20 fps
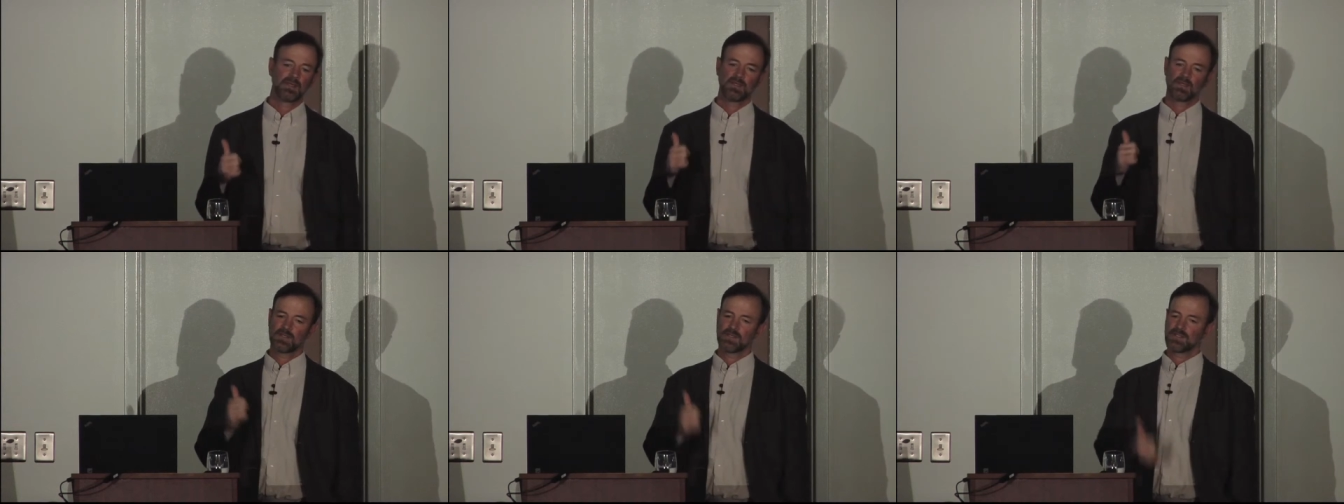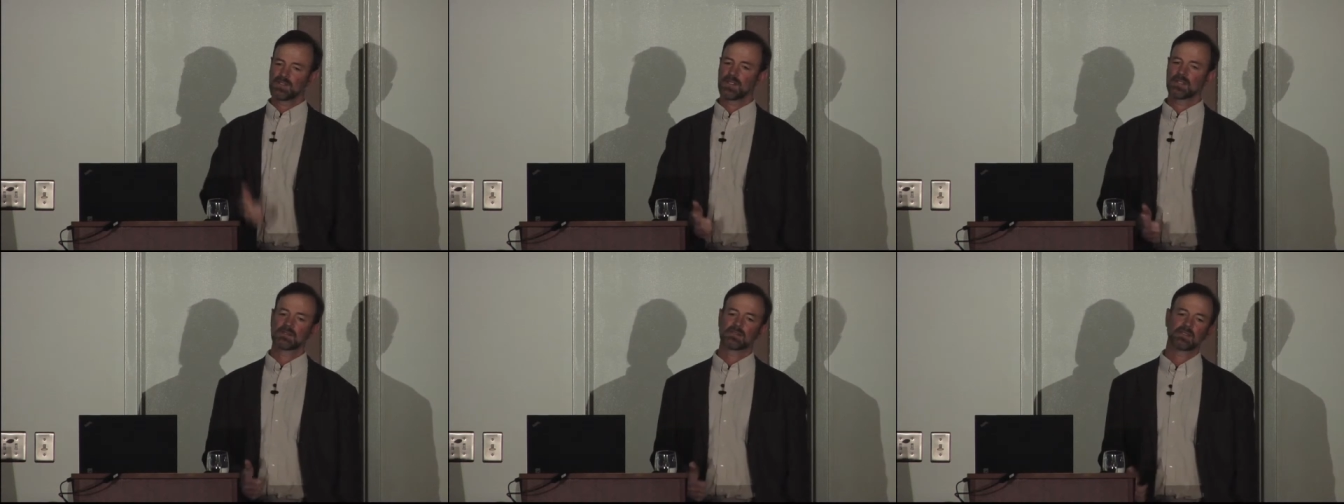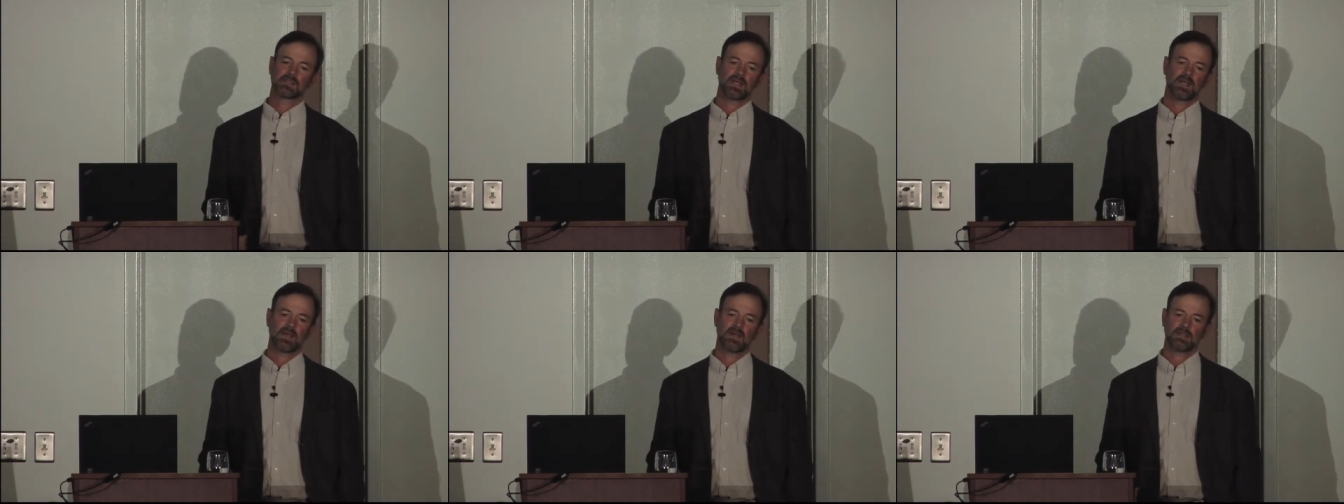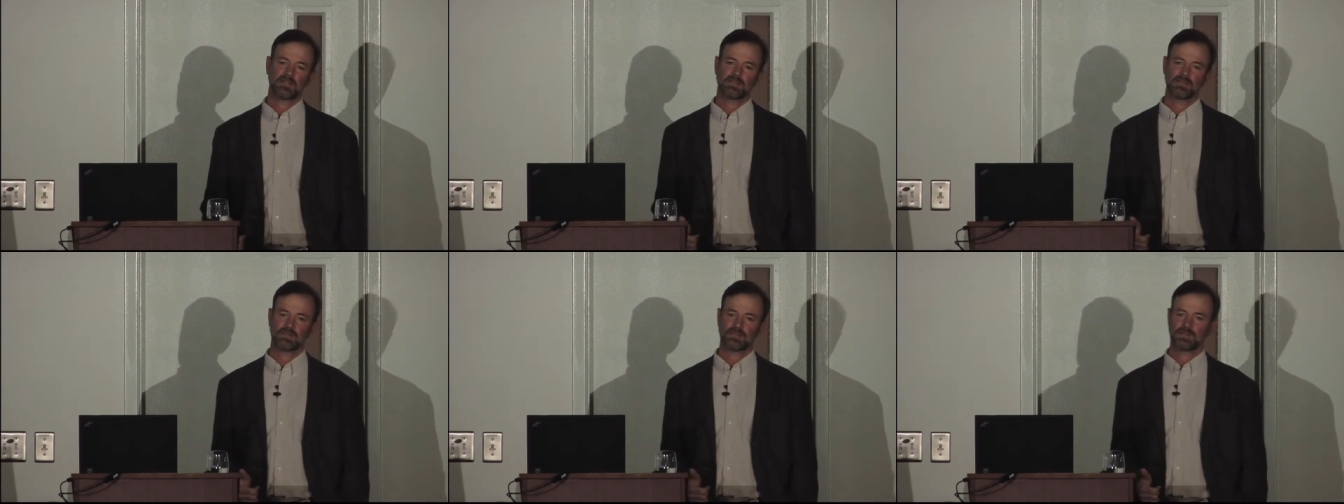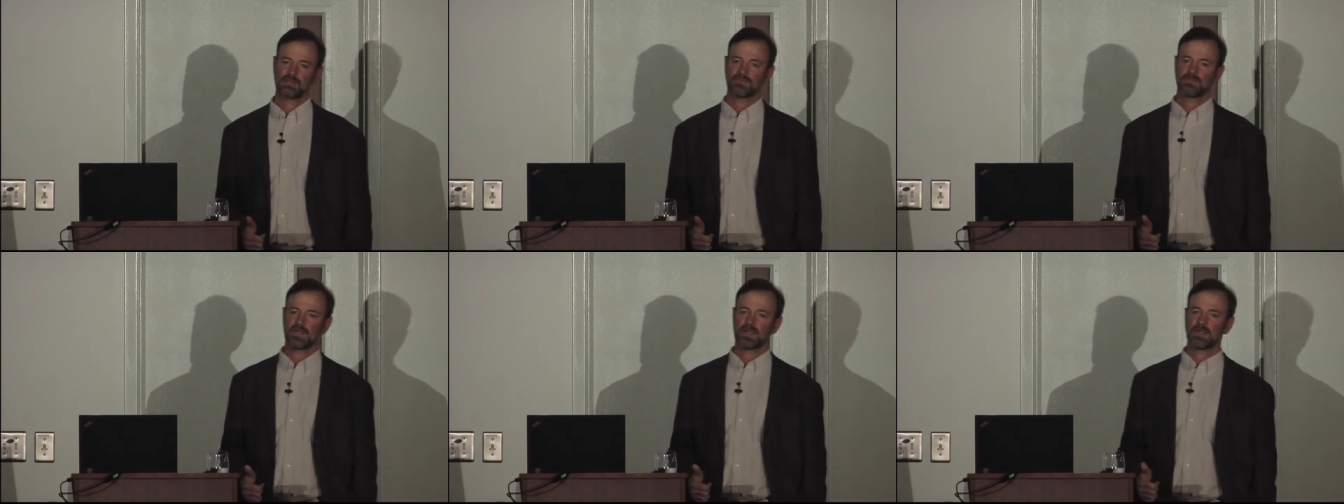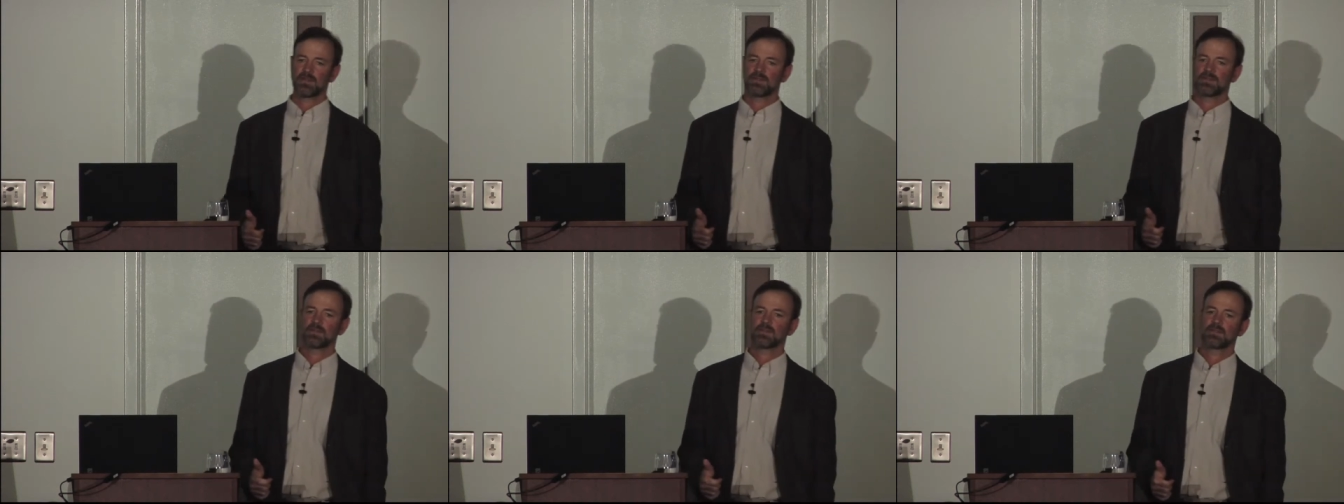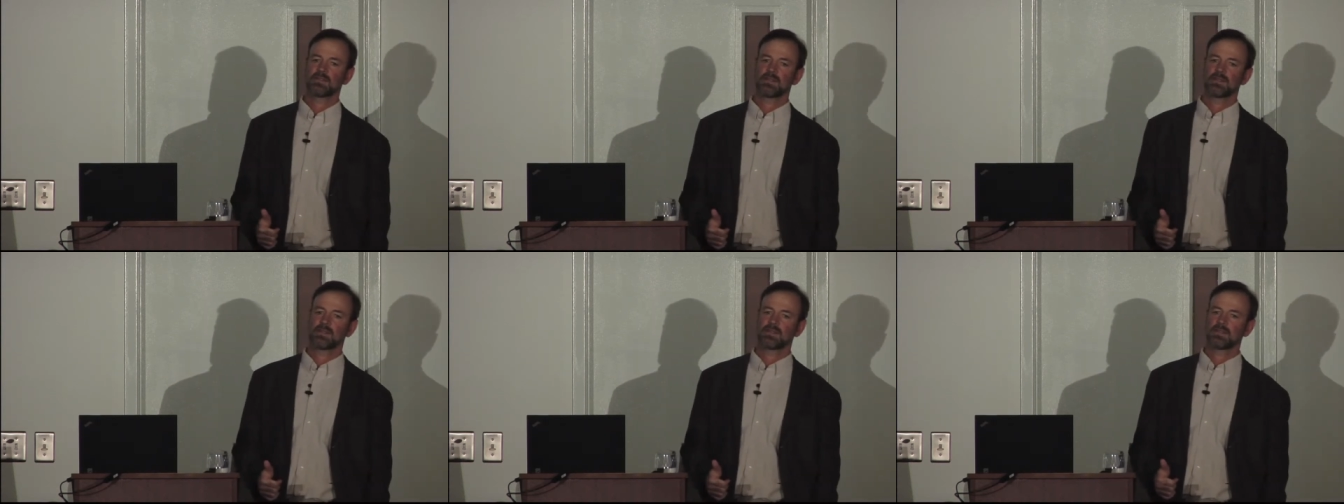the jungle cat is usually found
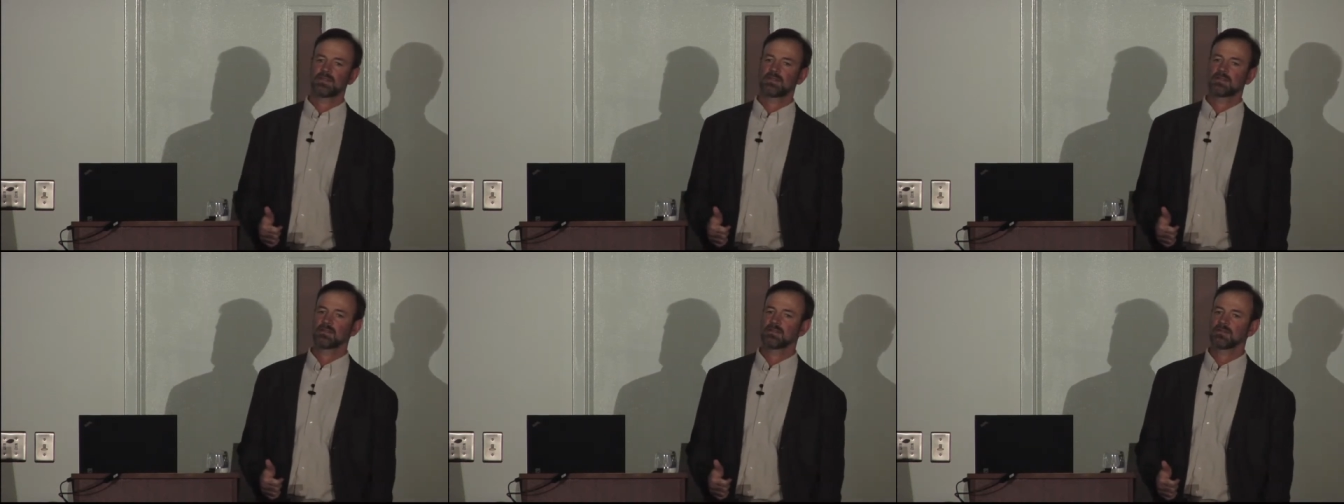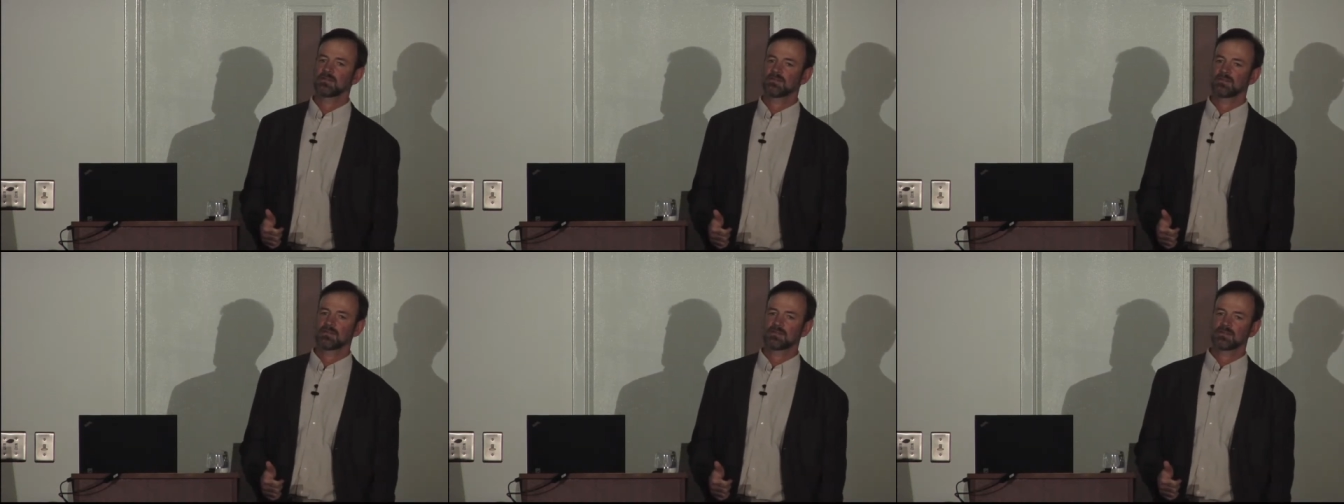in, in